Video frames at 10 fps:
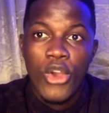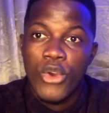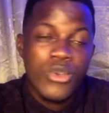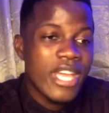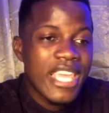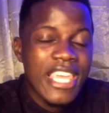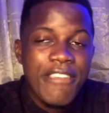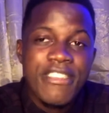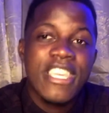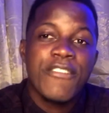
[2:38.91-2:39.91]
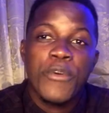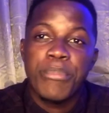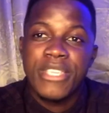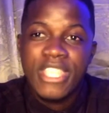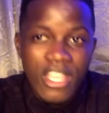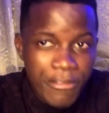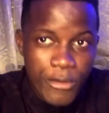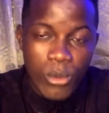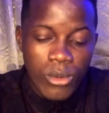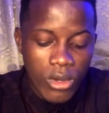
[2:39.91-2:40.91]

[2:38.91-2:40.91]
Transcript: or not even therefore be careful